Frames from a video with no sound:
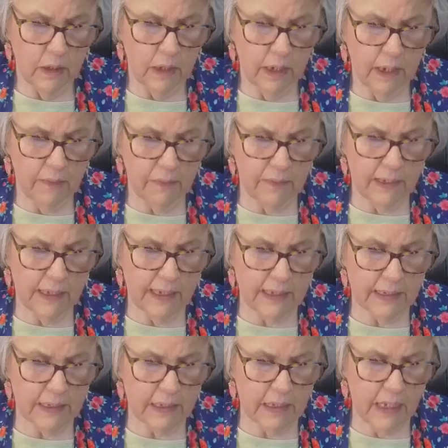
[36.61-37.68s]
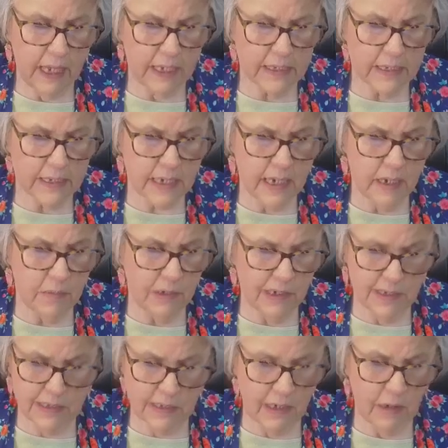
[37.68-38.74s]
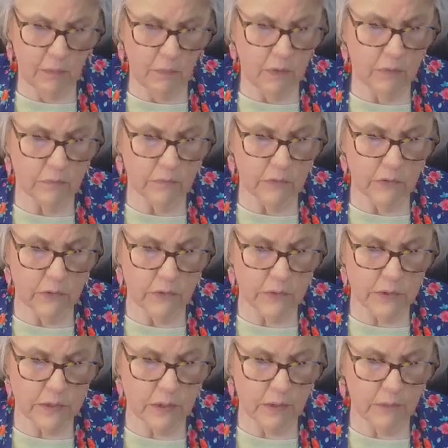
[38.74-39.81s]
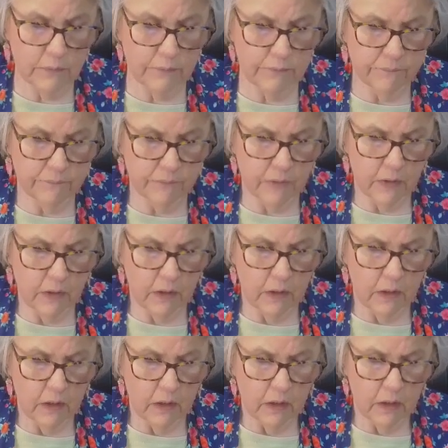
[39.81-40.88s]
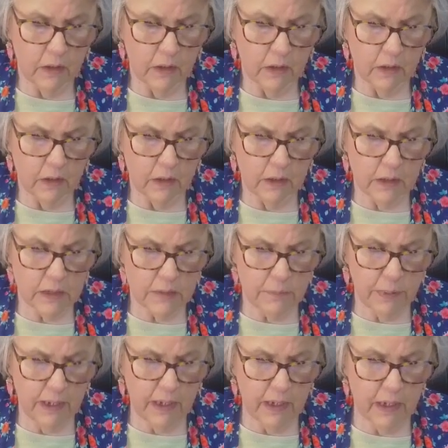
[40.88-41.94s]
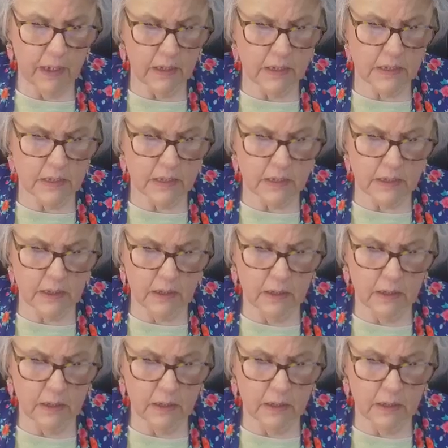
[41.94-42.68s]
I think I did last time, and it's not wanting to. So let's paste.